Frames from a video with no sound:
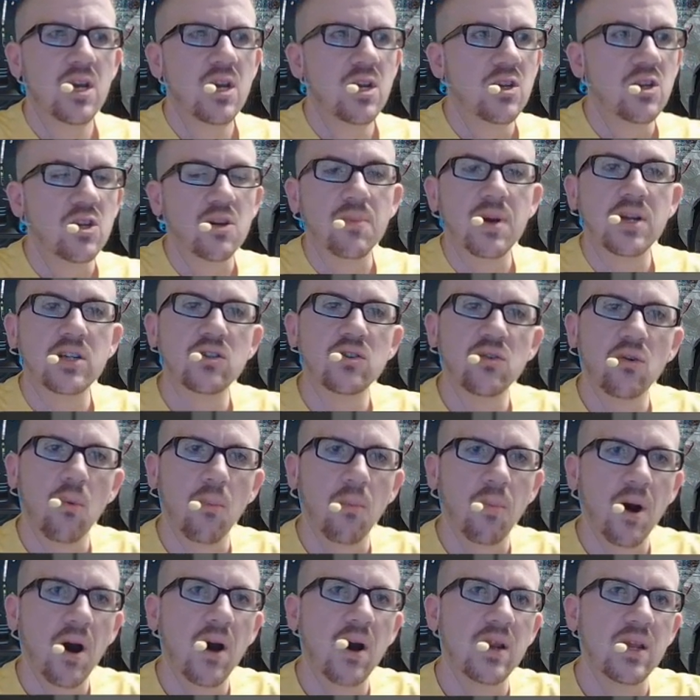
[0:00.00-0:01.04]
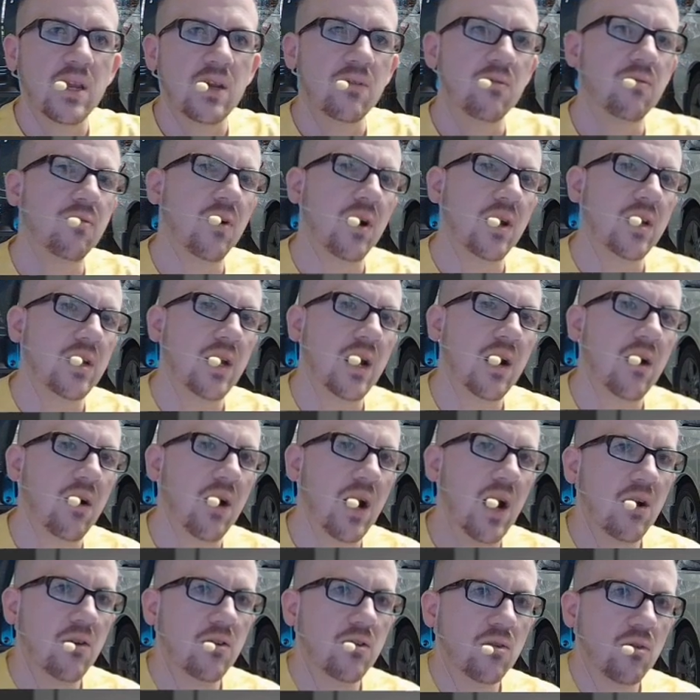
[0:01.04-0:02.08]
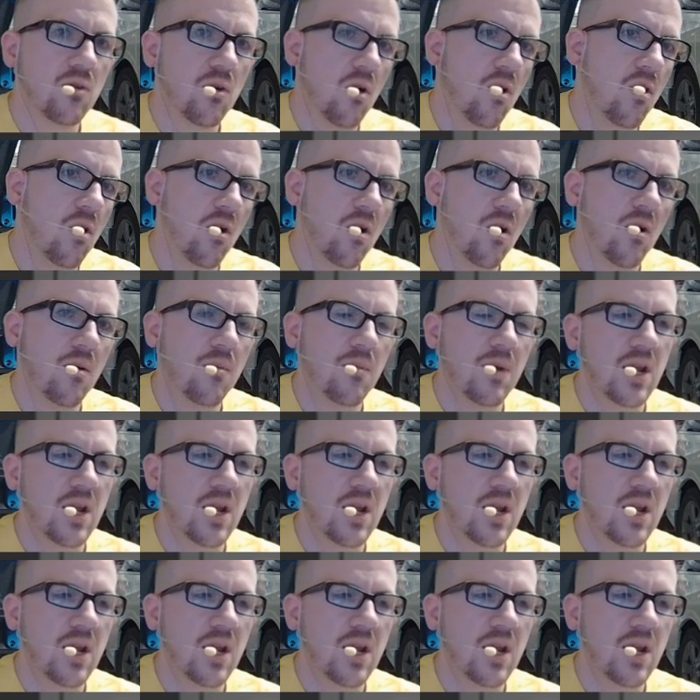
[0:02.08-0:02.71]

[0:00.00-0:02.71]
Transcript: You can measure your own body and find out how your arm